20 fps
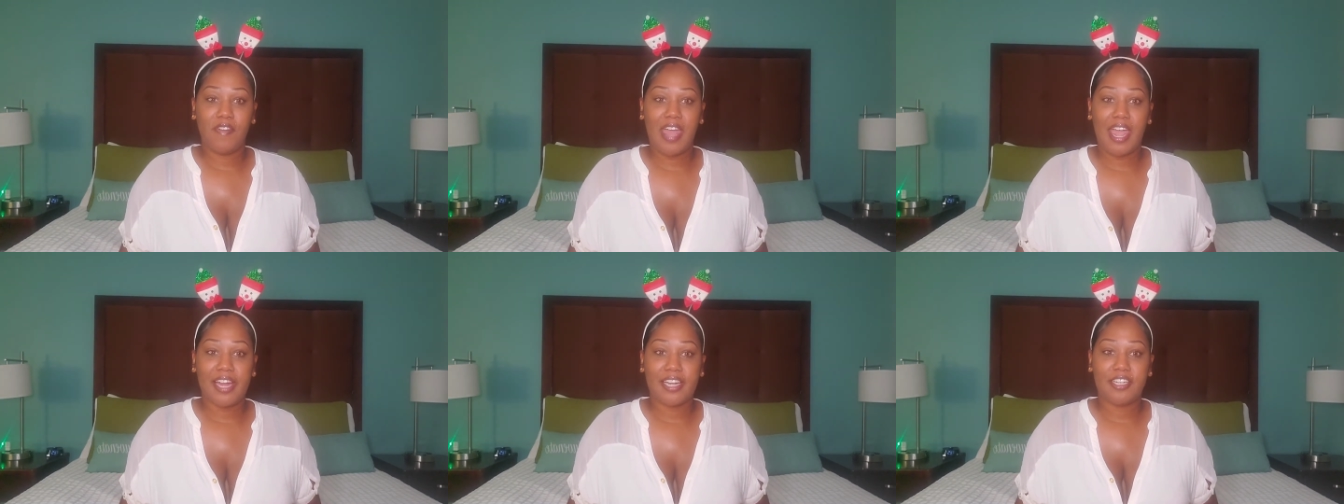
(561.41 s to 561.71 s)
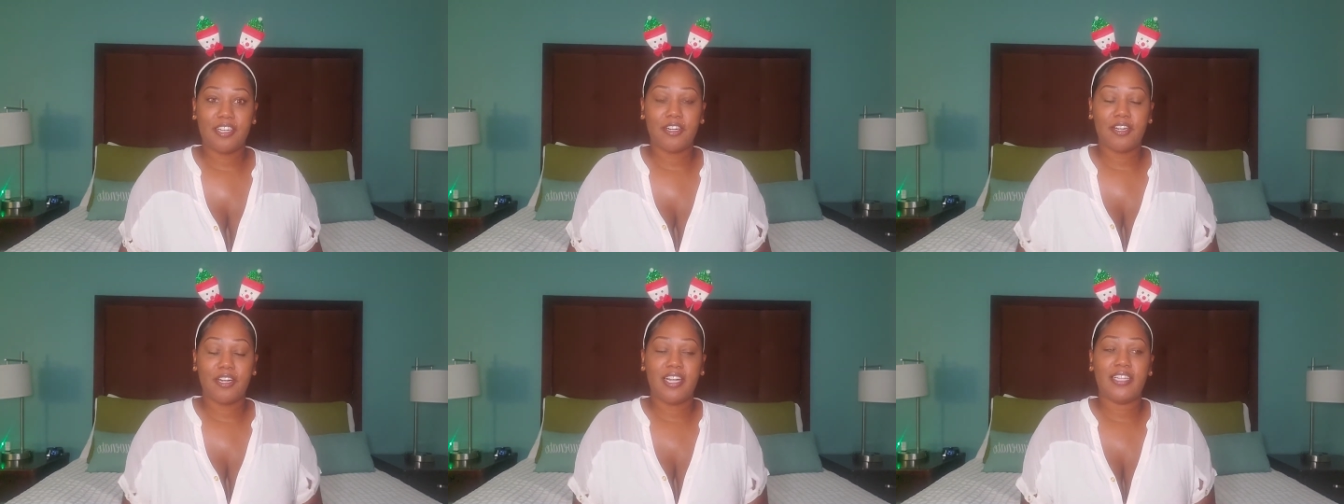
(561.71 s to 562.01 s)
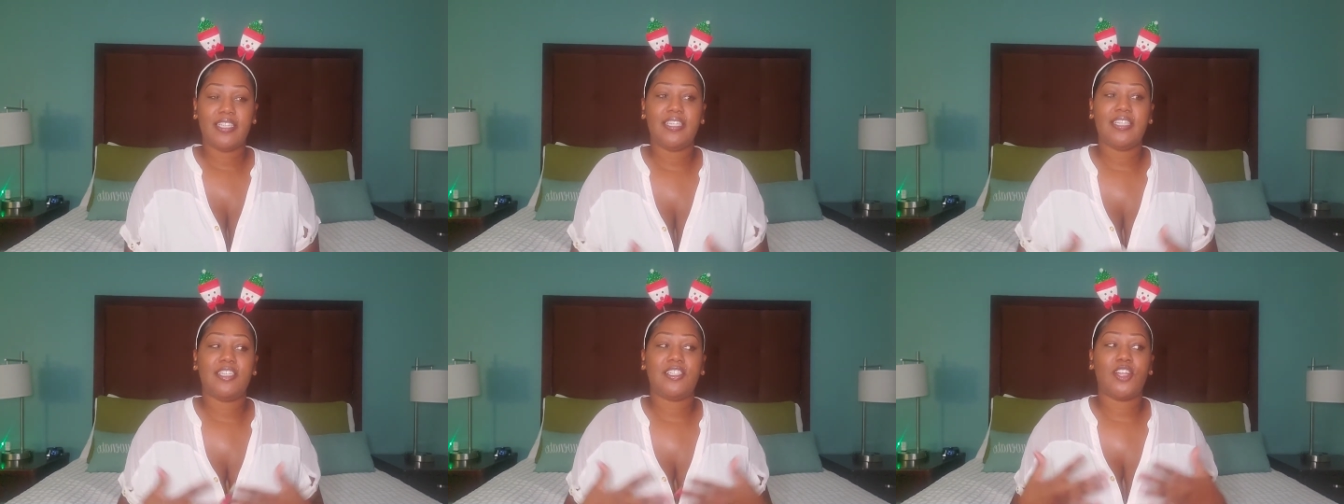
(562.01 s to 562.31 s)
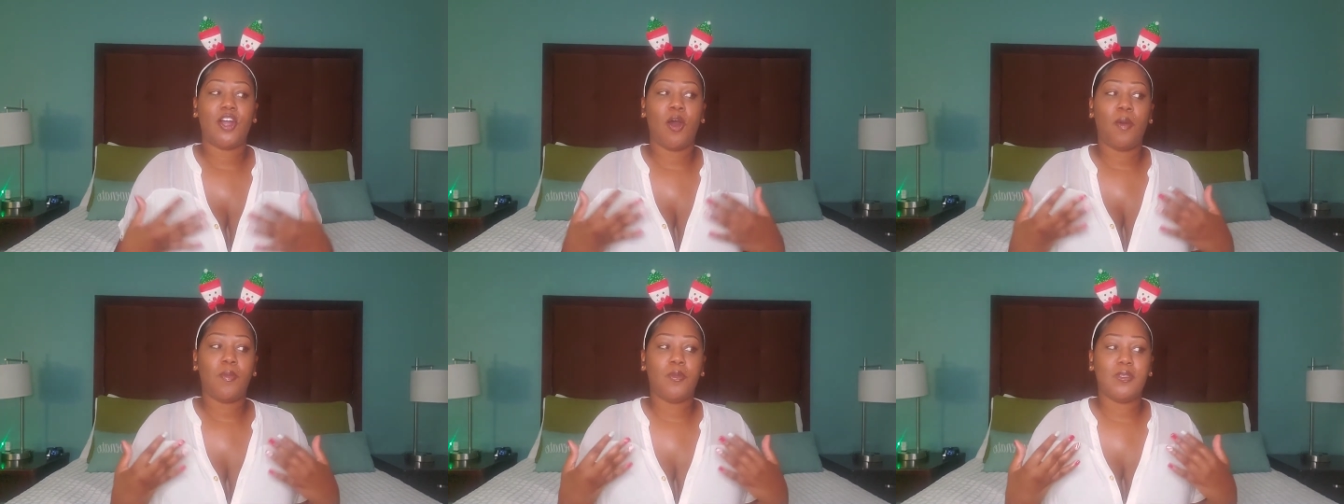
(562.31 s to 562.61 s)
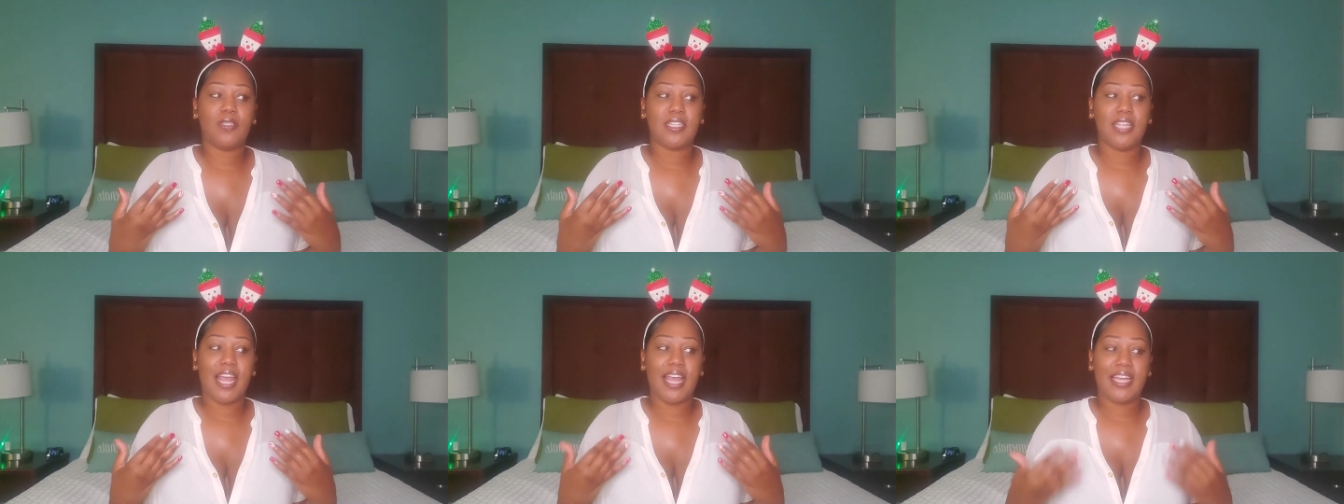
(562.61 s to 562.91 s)
factor because it's
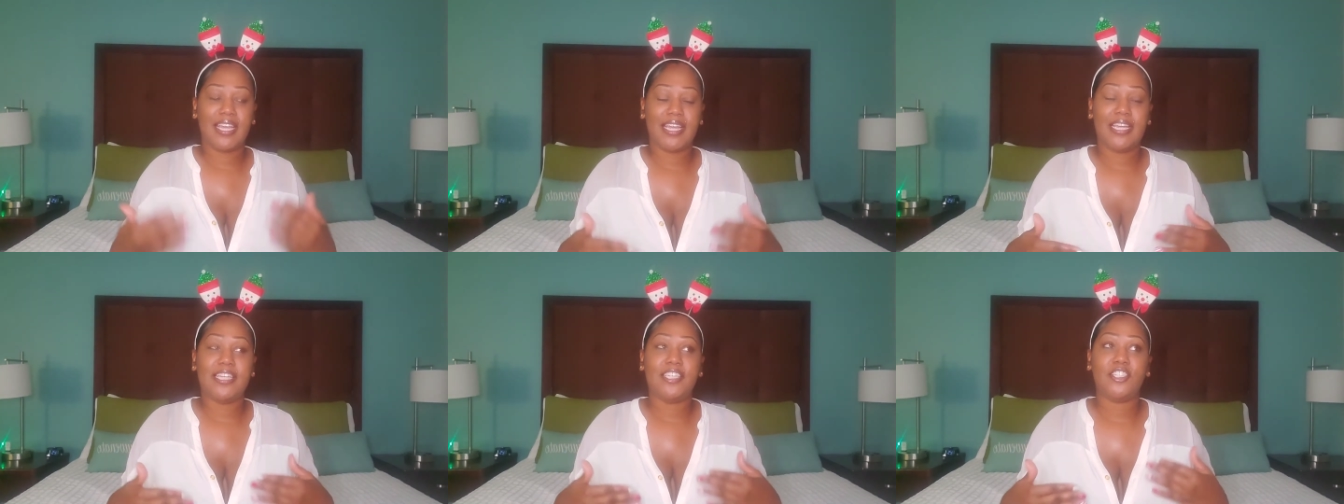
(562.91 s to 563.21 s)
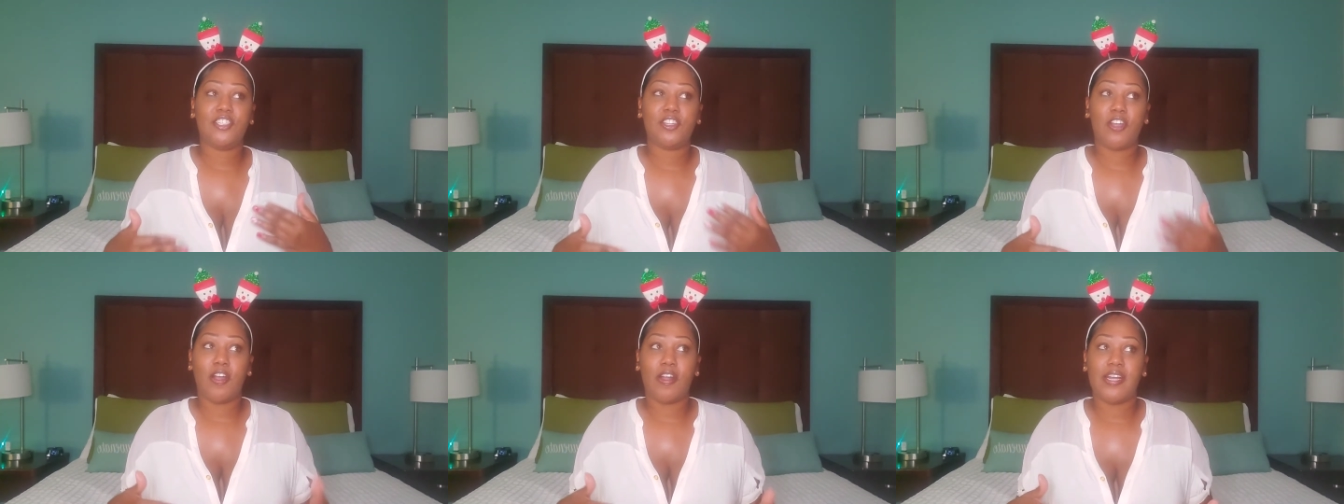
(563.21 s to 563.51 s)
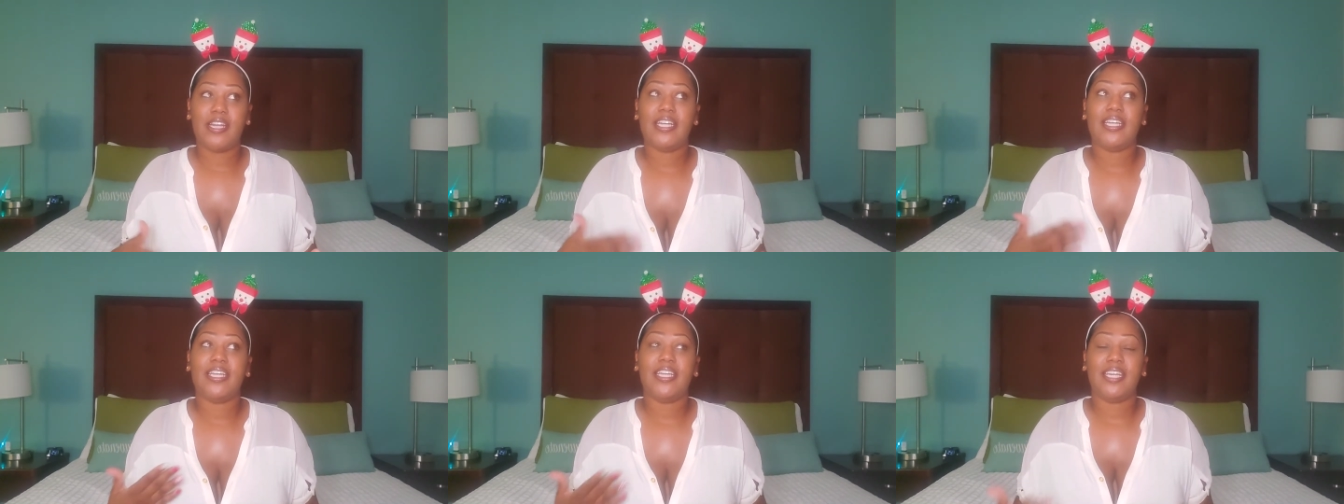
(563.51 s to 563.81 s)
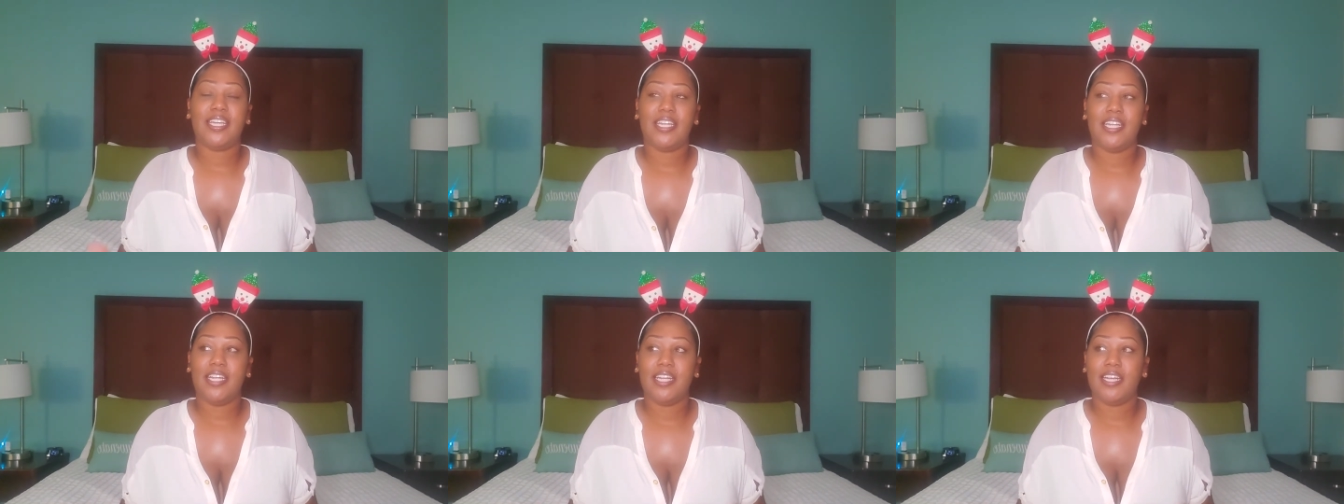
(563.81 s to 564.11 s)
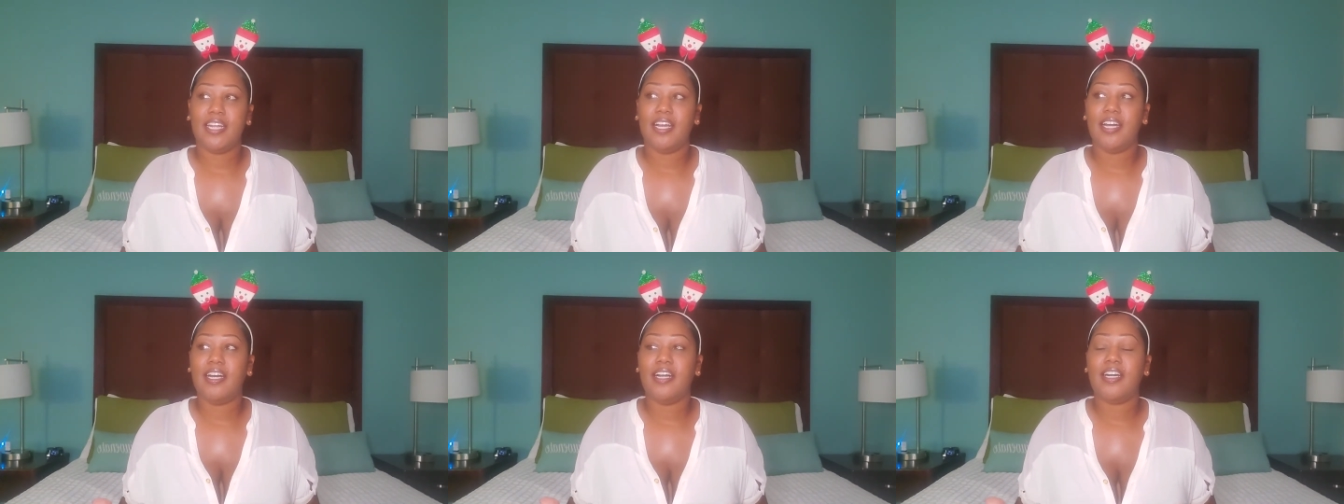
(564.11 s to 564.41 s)
almost like he started
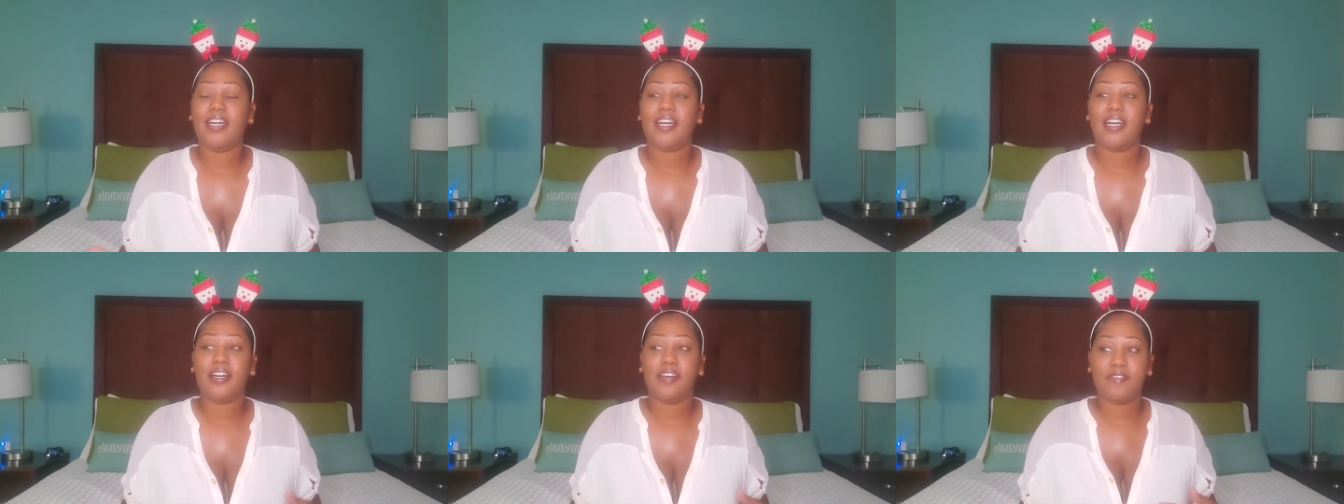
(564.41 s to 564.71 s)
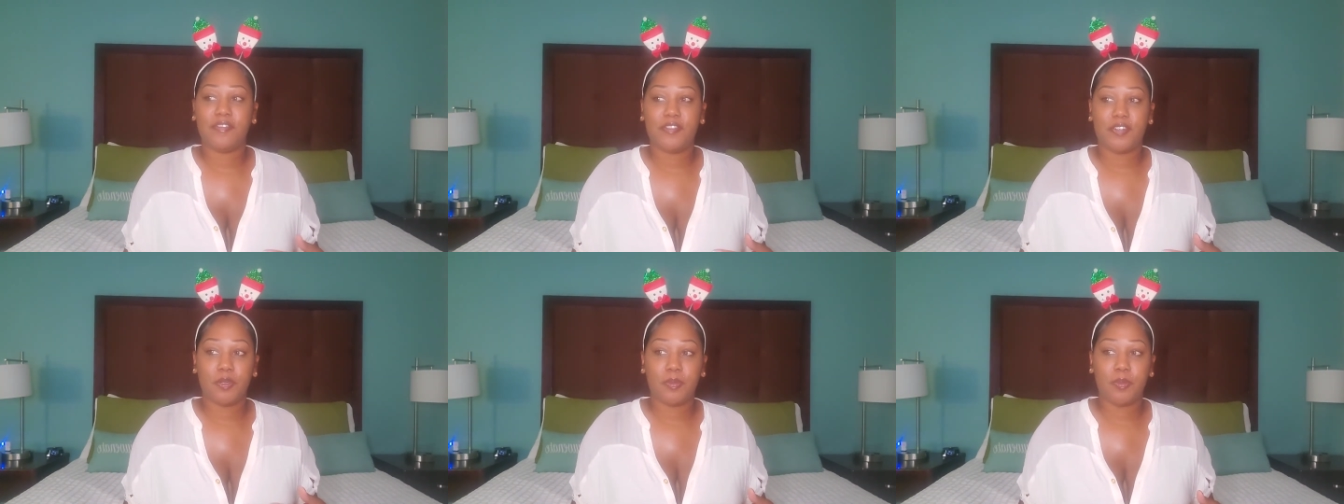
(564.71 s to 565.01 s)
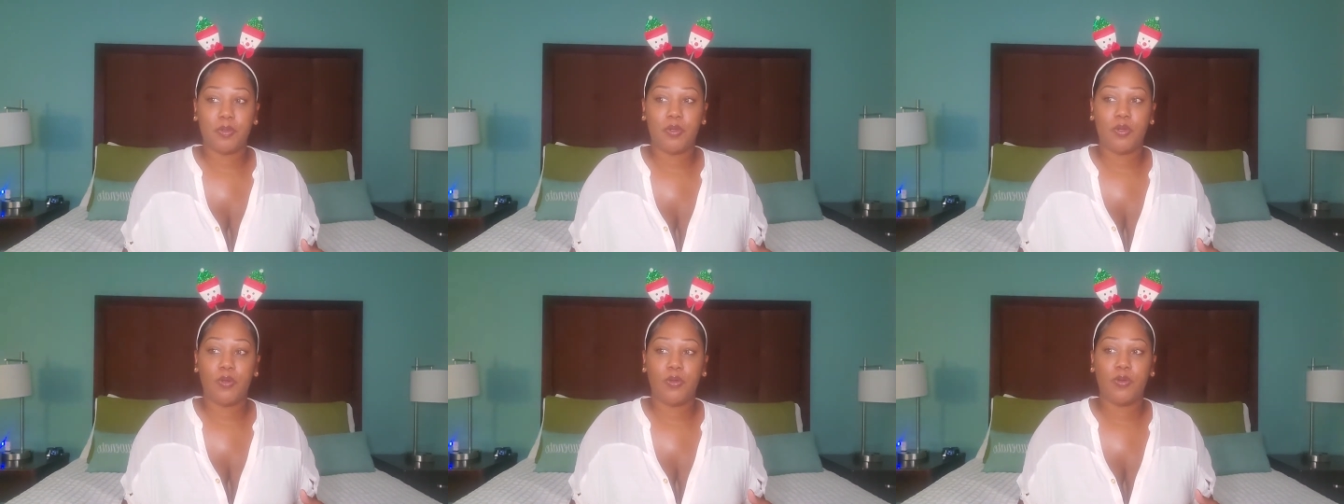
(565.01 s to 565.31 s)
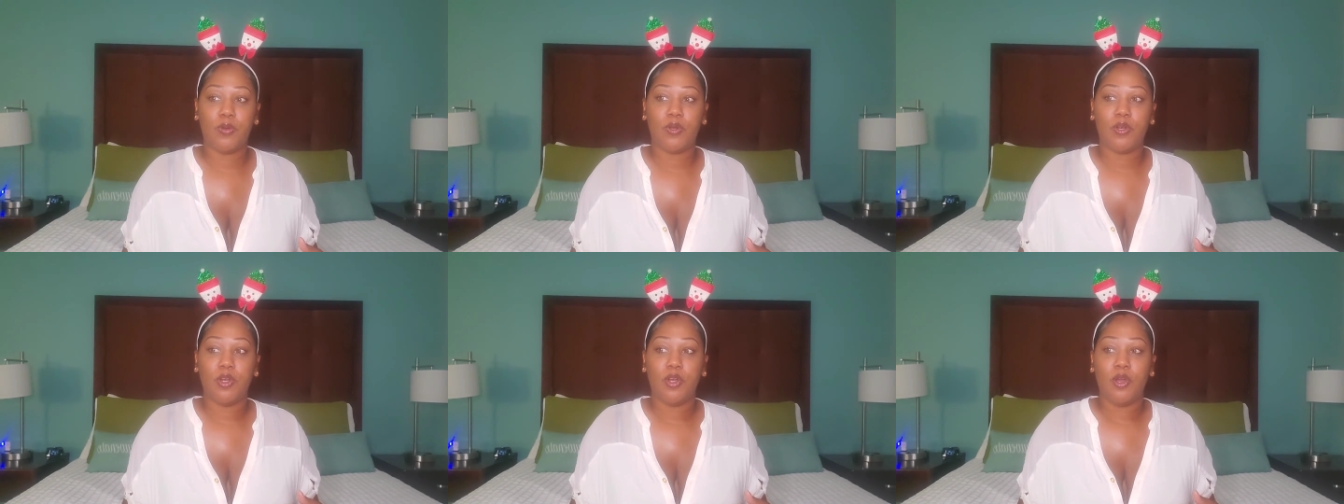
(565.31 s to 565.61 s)
getting uncomfortable